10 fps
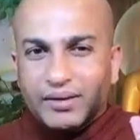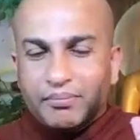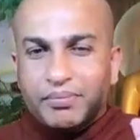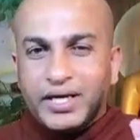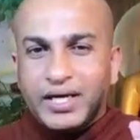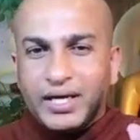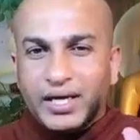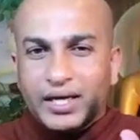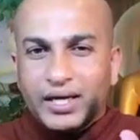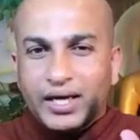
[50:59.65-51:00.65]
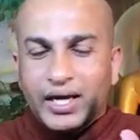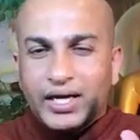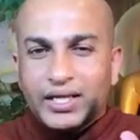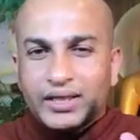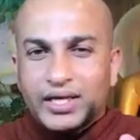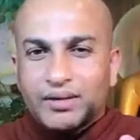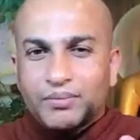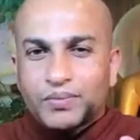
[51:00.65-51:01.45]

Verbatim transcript: bring anything